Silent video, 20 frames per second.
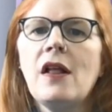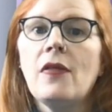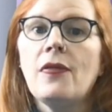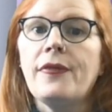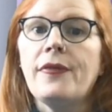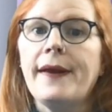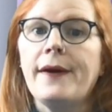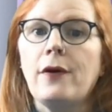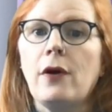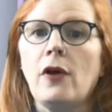
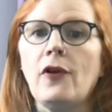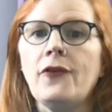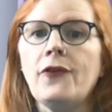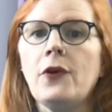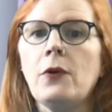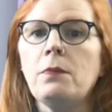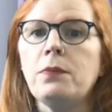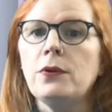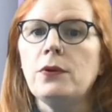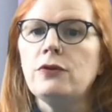They are
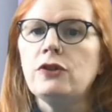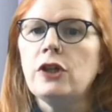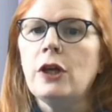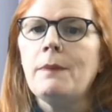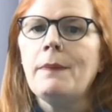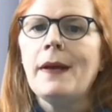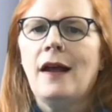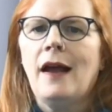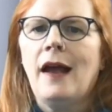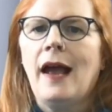also blue
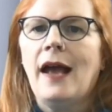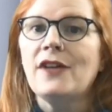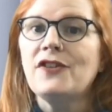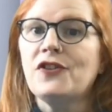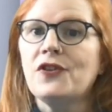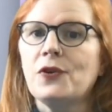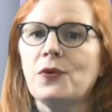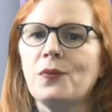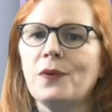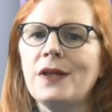chip as
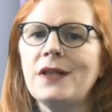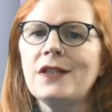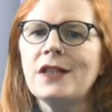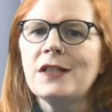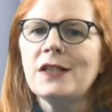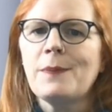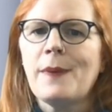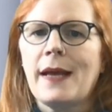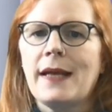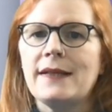their reach
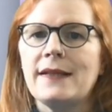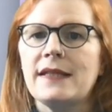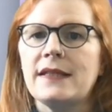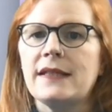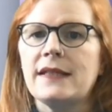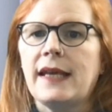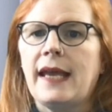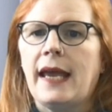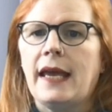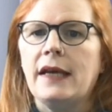expands
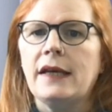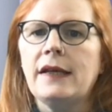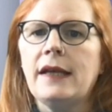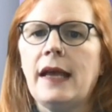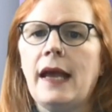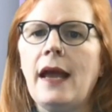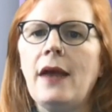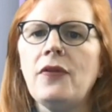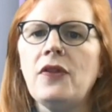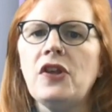into
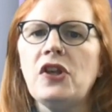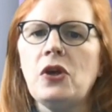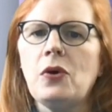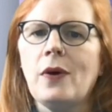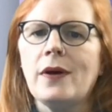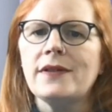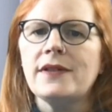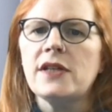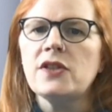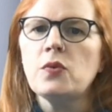Canada and the
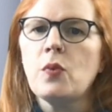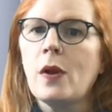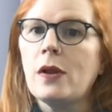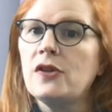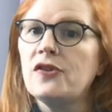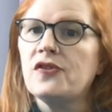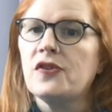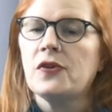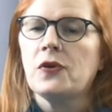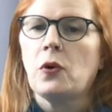US, as well
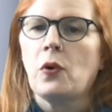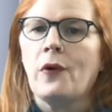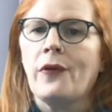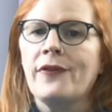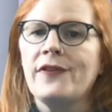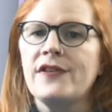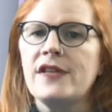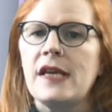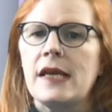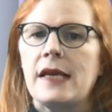as the North
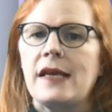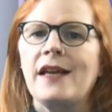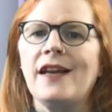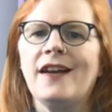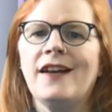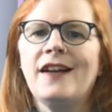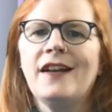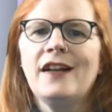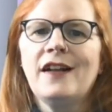Sea.